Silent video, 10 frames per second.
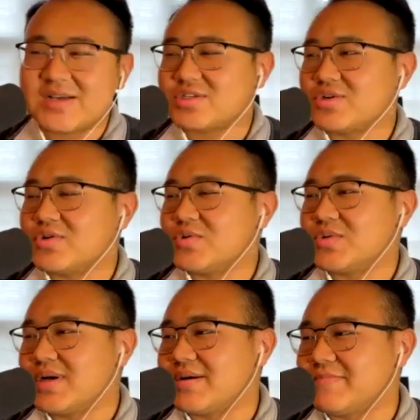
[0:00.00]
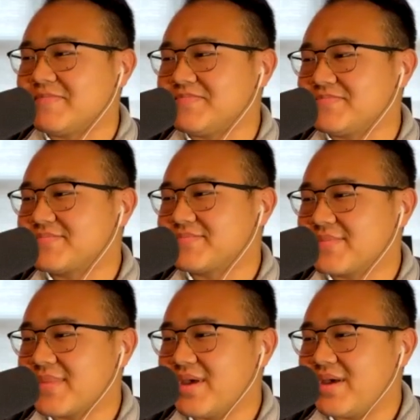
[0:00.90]
So um,
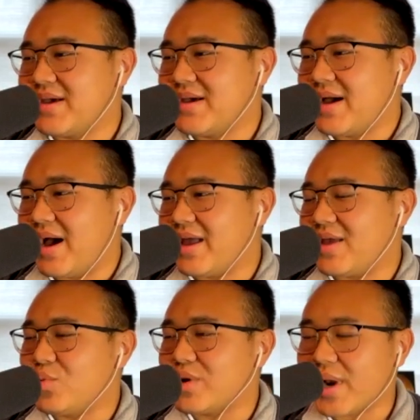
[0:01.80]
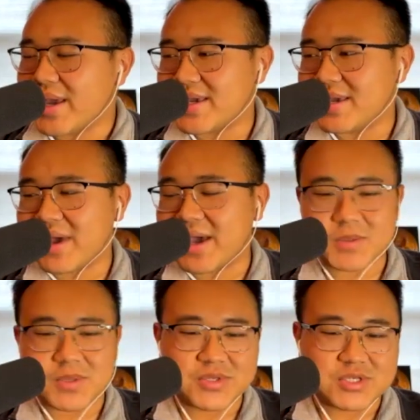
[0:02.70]
I, when I came back
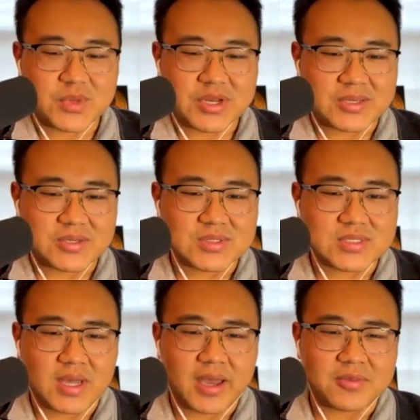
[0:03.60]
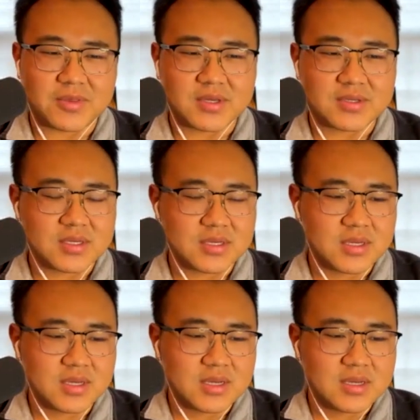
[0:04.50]
from the Dominicans, I think
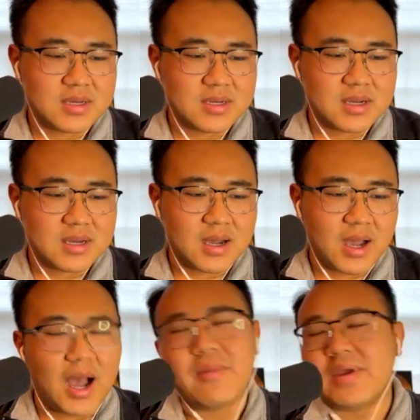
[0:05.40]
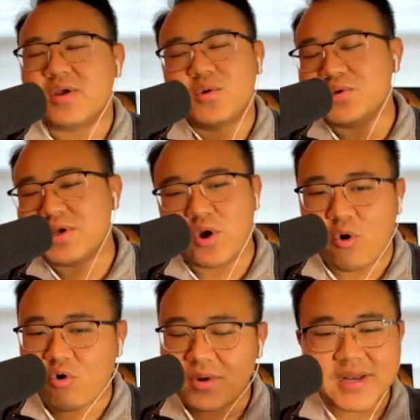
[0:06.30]
I mean, it, was
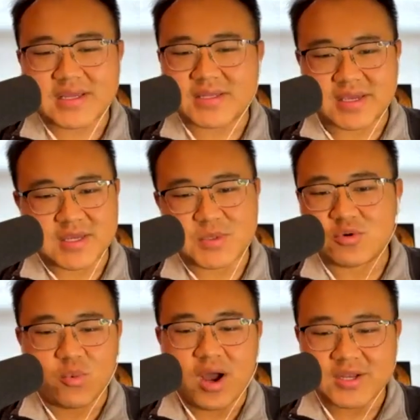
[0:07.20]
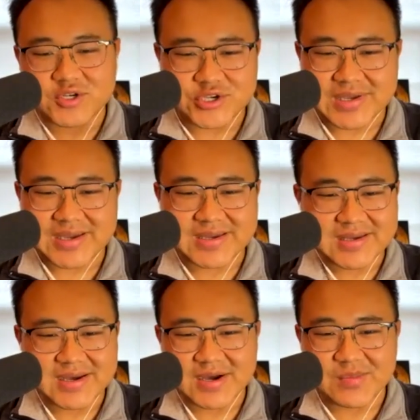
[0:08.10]
already like if you were watching
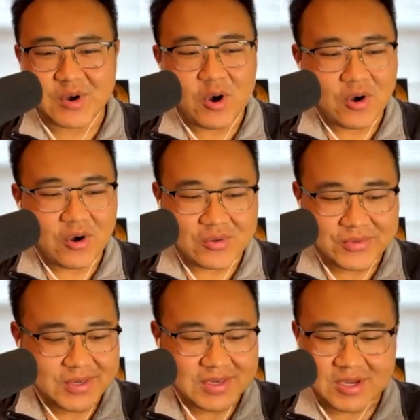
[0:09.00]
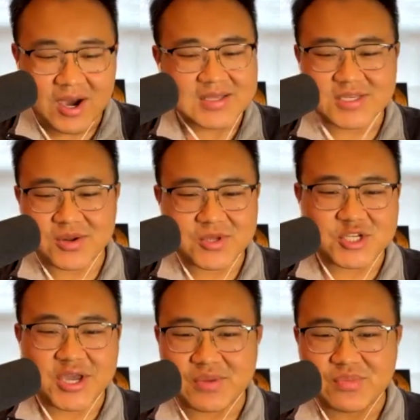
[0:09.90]
um, all the content on the
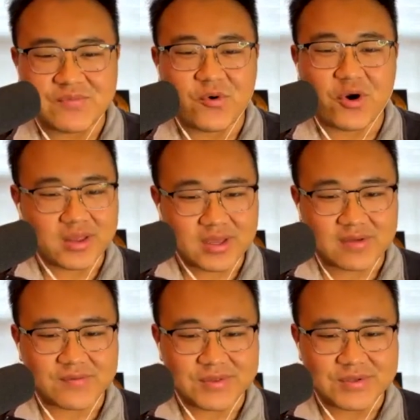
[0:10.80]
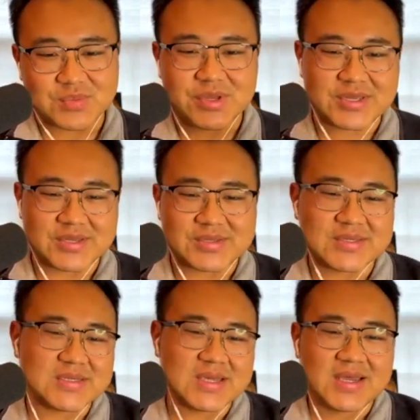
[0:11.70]
channel before I left for the
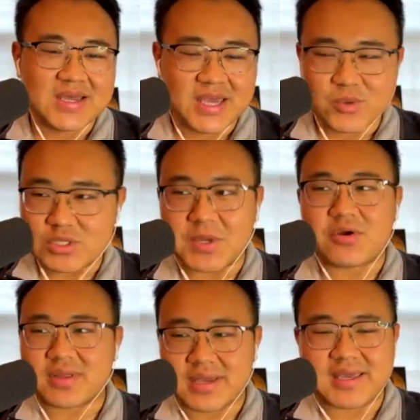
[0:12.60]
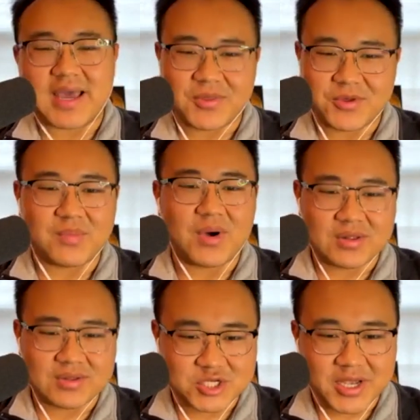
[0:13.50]
Dominicans, it was very like Catholic
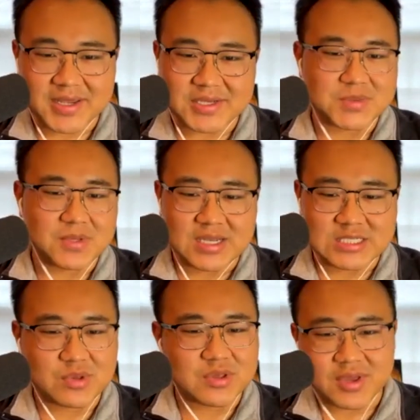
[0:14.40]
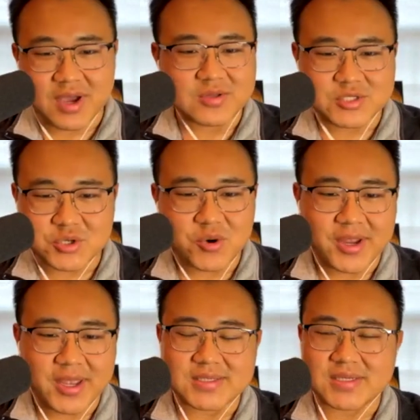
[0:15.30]
apologetics, philosophy, theology
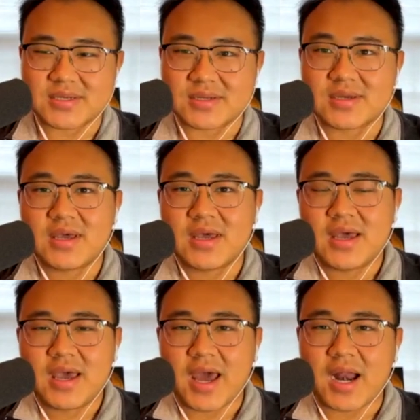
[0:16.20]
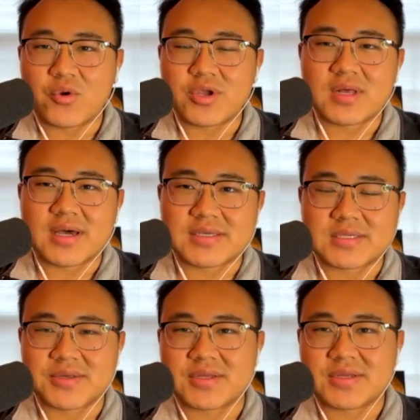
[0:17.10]
oriented, and I
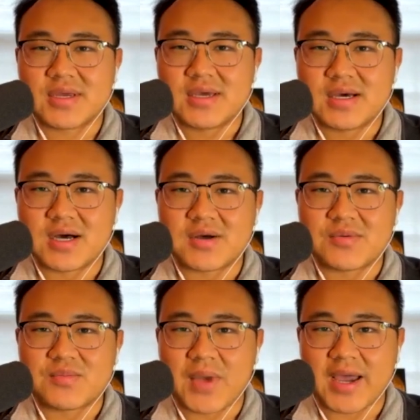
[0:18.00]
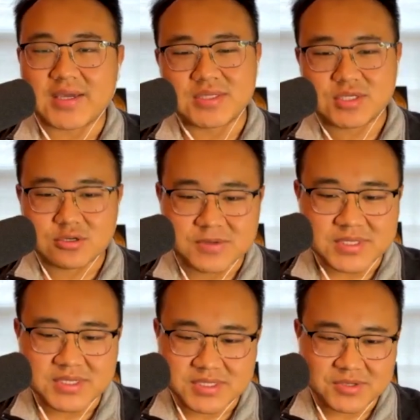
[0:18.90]
realized that uh, my
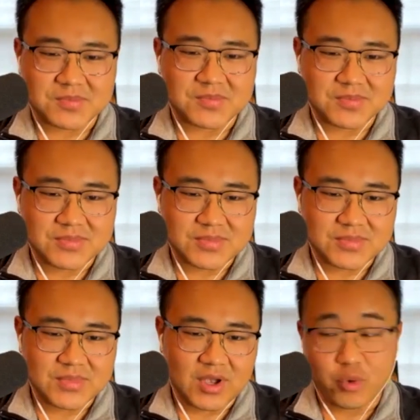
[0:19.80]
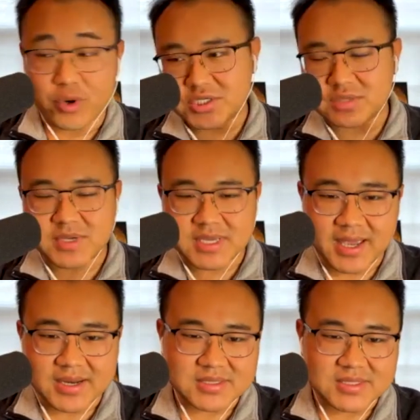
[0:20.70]
conservatism originally
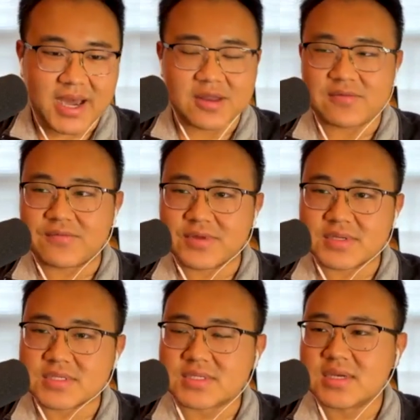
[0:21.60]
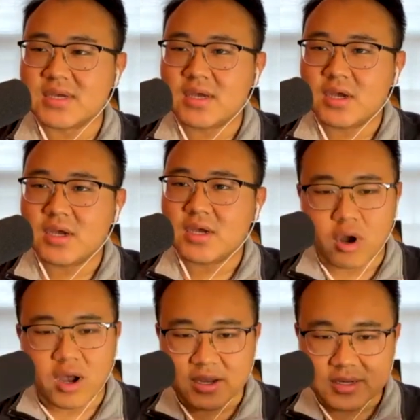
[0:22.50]
began as kind of this
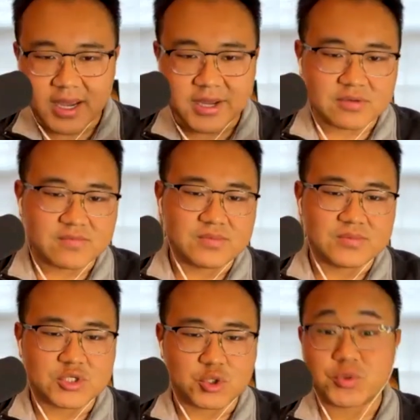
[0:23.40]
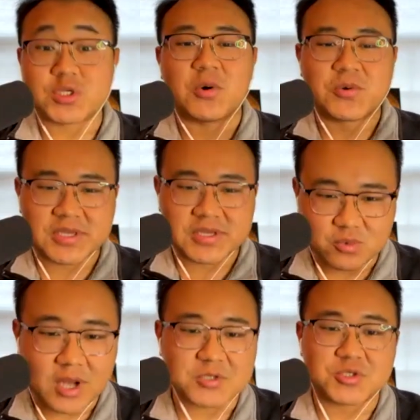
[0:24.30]
broad kind of Scrutonian
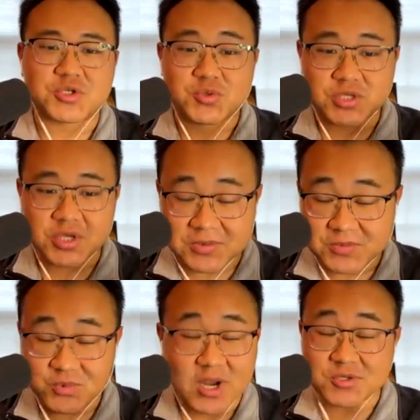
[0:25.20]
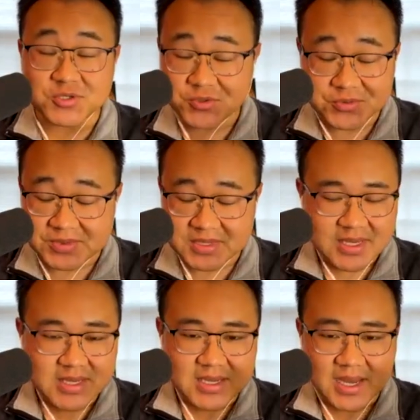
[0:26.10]
Roger Scruton Roger Scruton
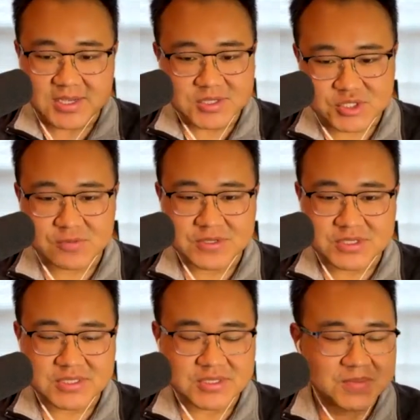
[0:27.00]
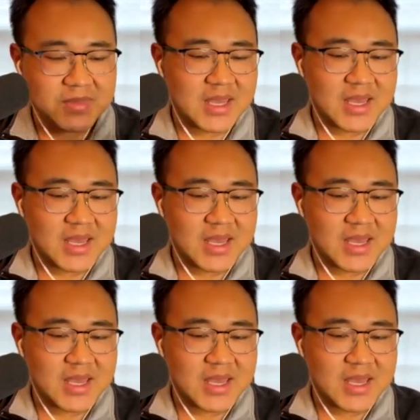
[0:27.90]
kind of conservatism.